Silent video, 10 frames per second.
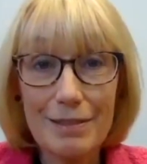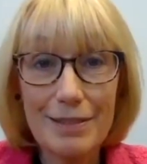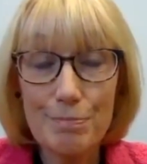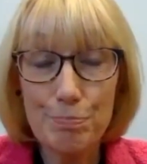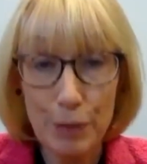
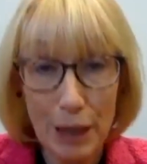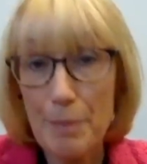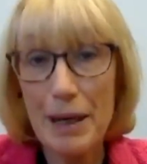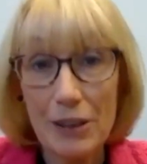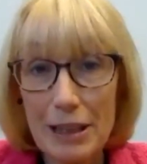bring
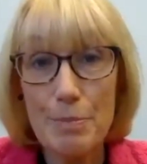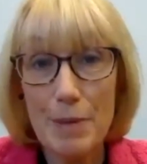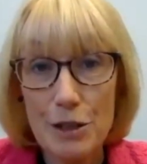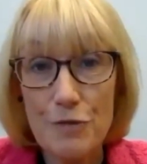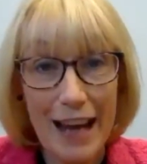American
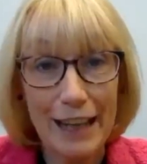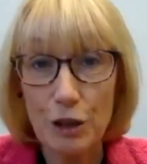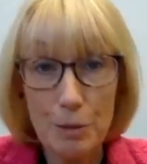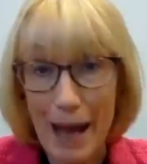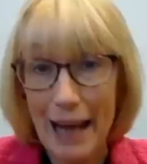
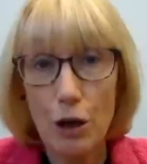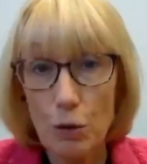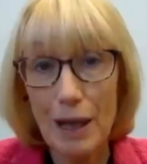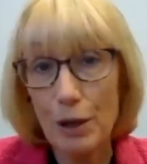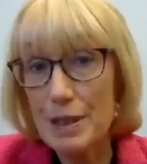manufacturing back
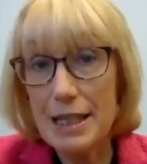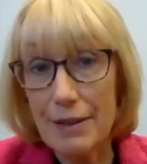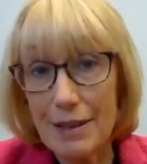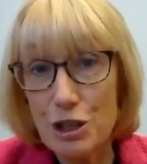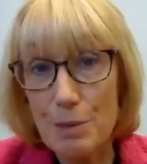home like we did
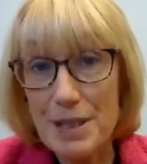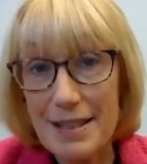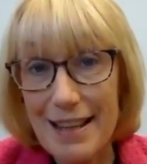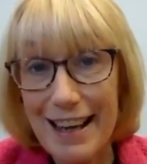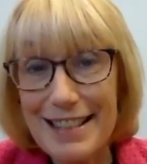in the Chips
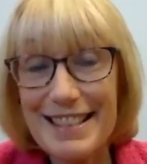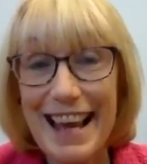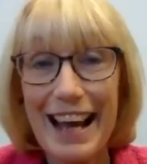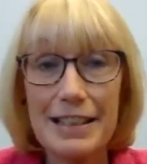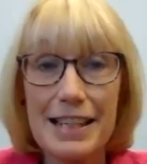and Science
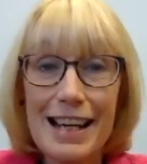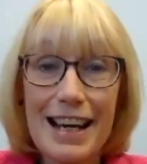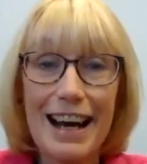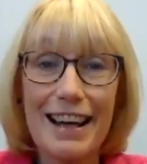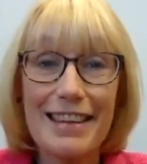Act.
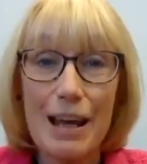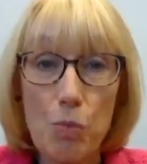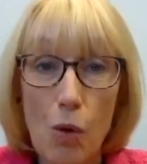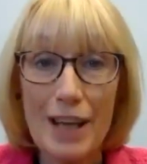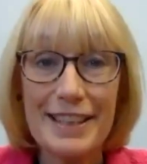They
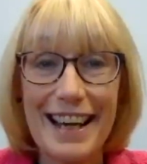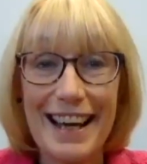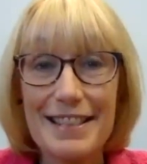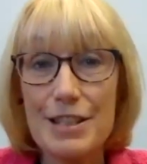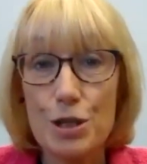want
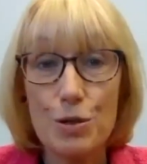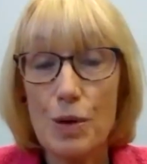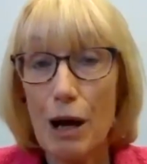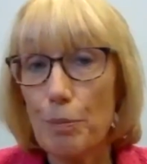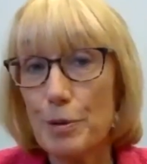us
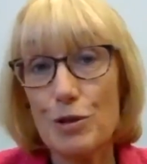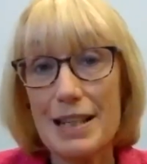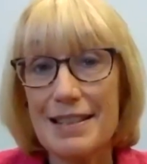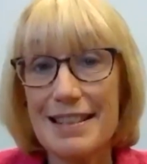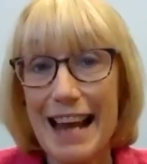to help
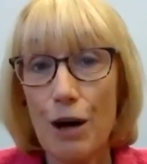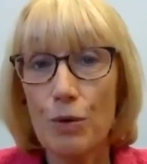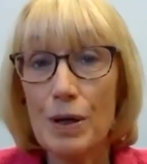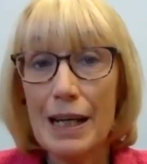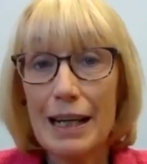address
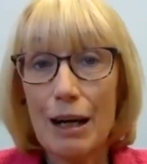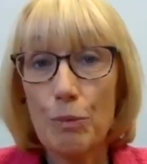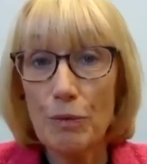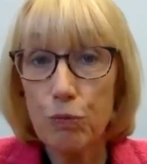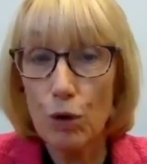now.
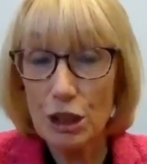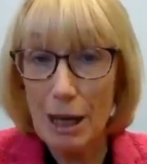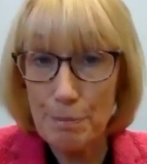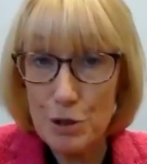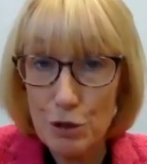We've worked
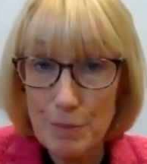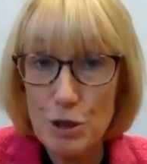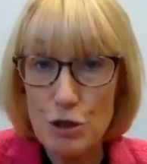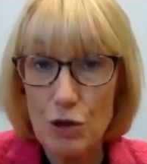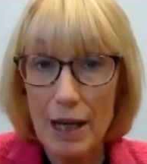on
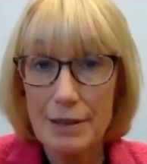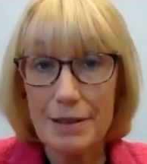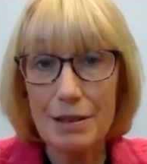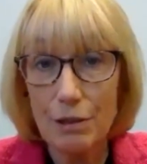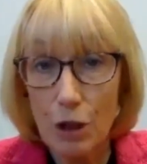prescription
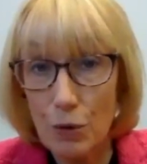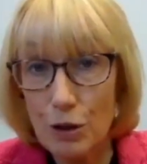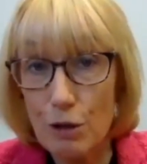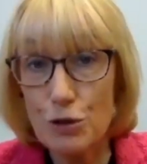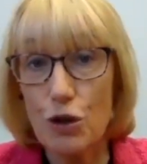drugs,
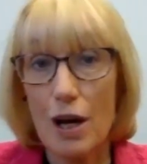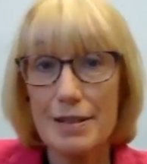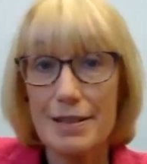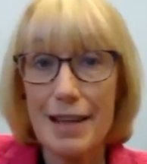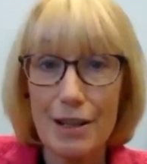lowering those
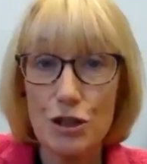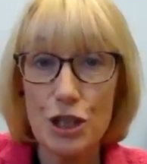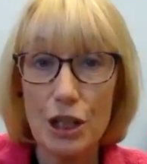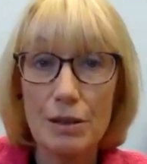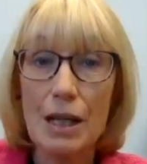costs,
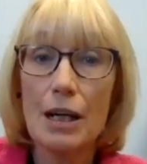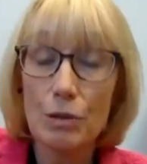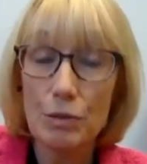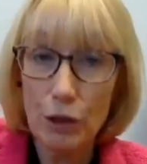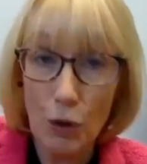energy,
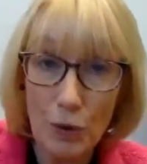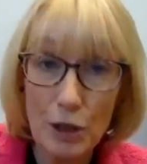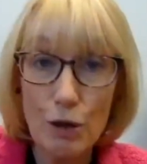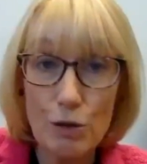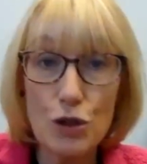
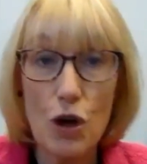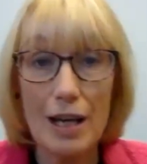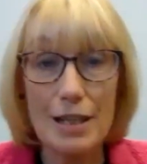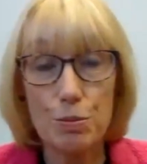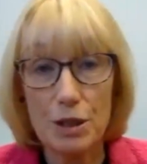lowering those
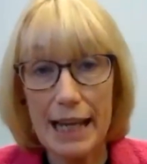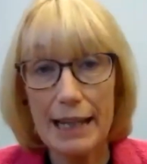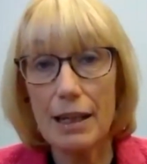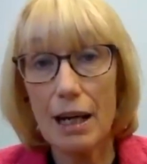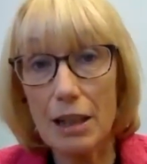costs. We're
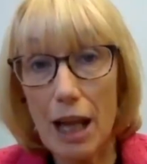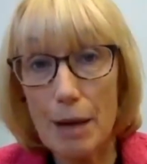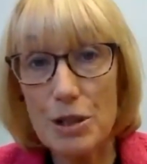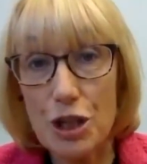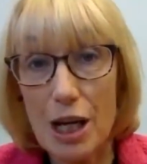taking on
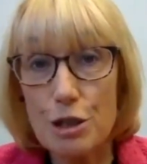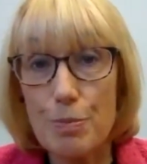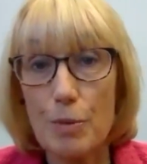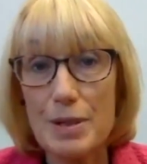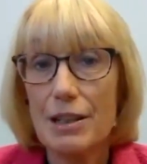climate
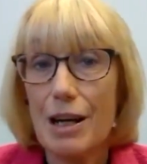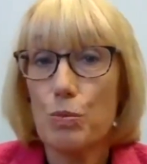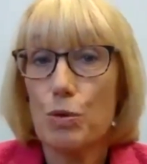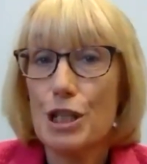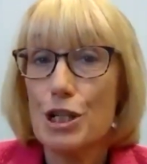change, but we still
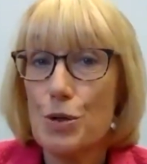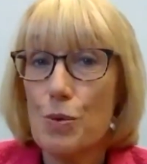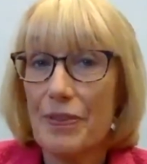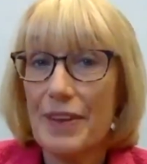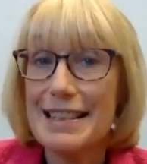got work to
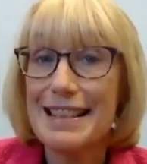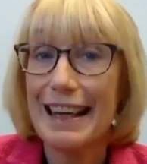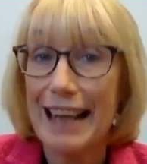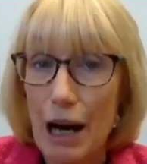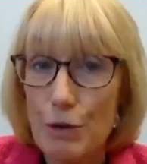do on things
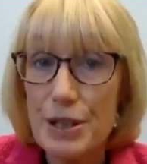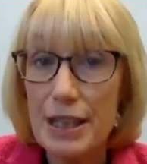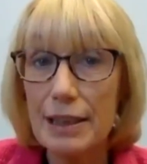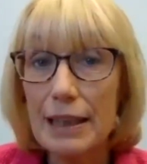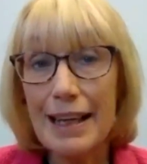like
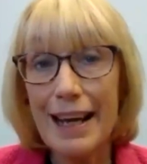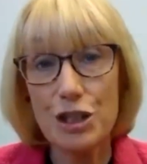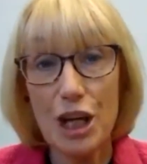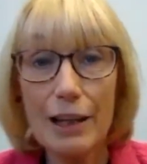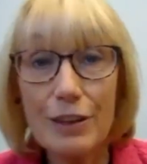housing
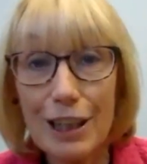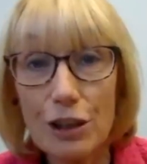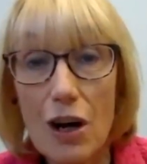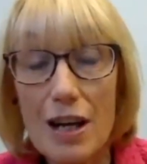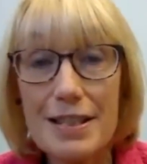and
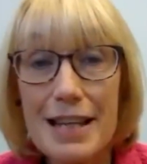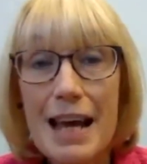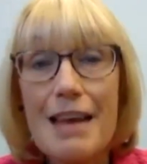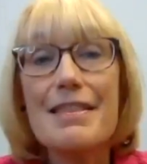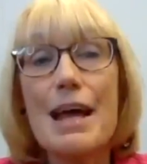childcare costs.
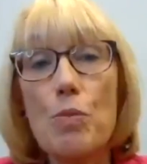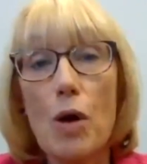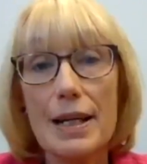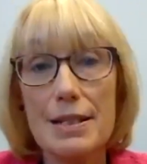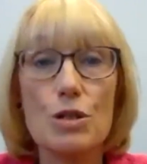They
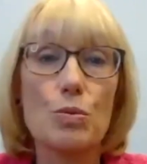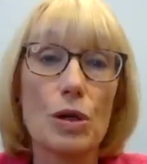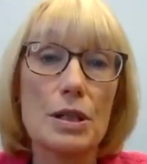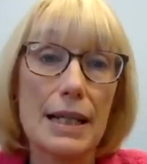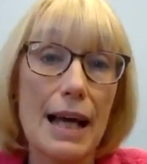want us to
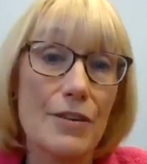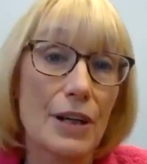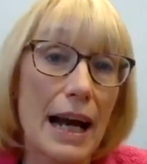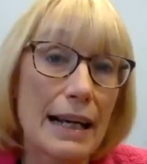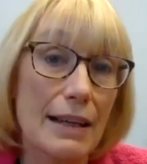work
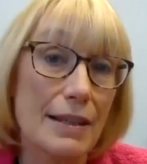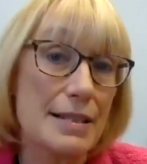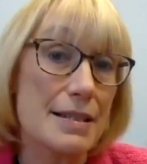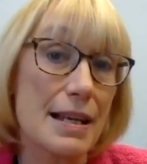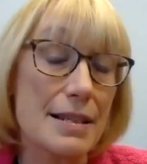together and get
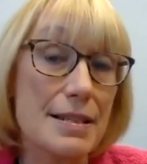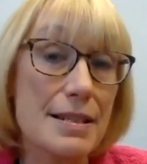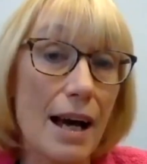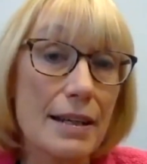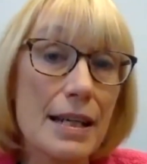these things
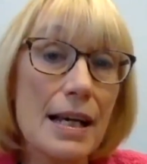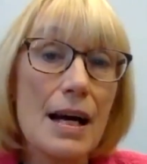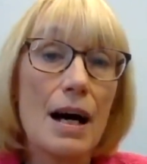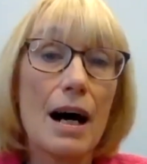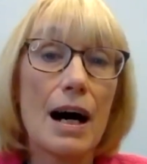done.
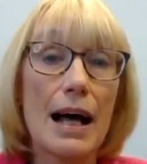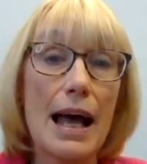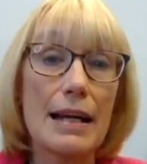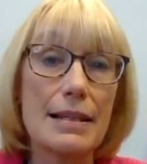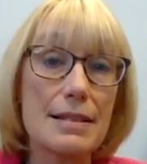
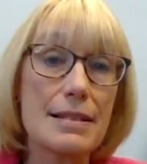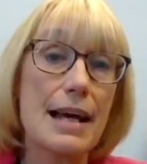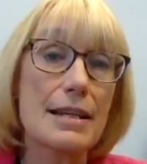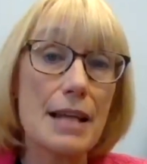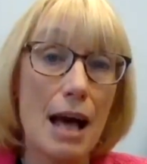And
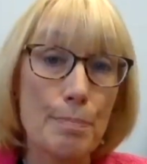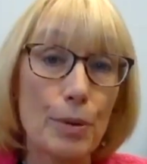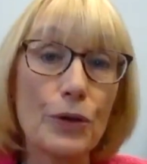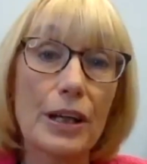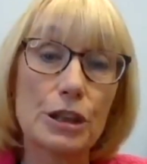instead, Don
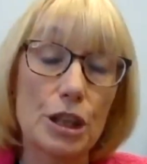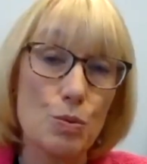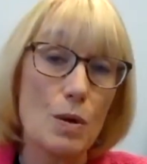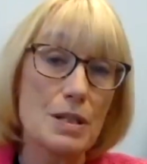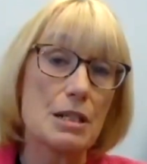Bolduc
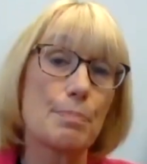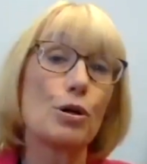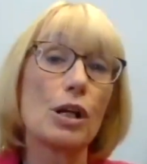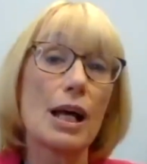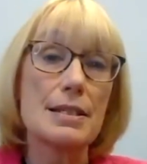just wants to
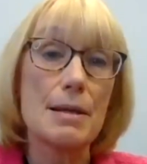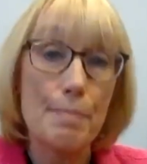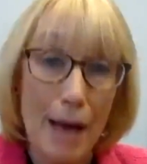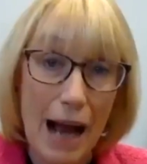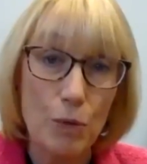pull us
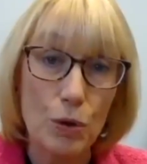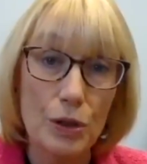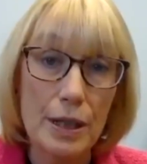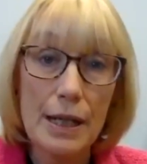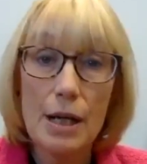
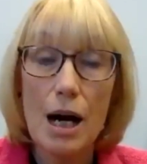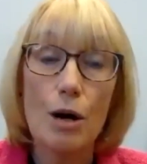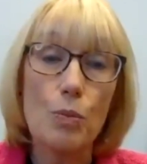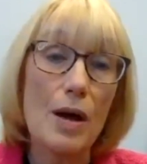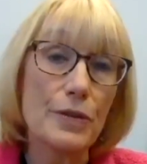backward,
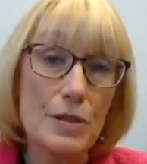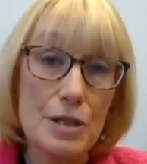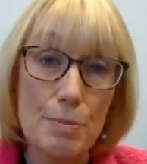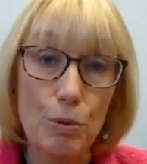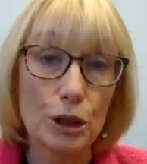whether
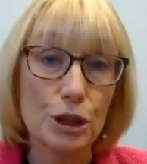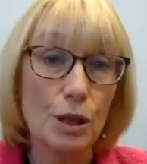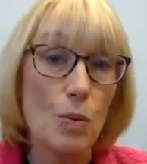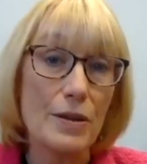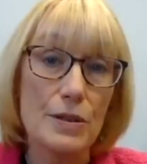it's
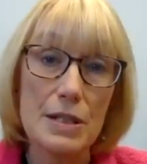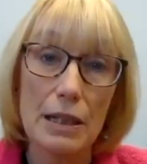abortion, whether it's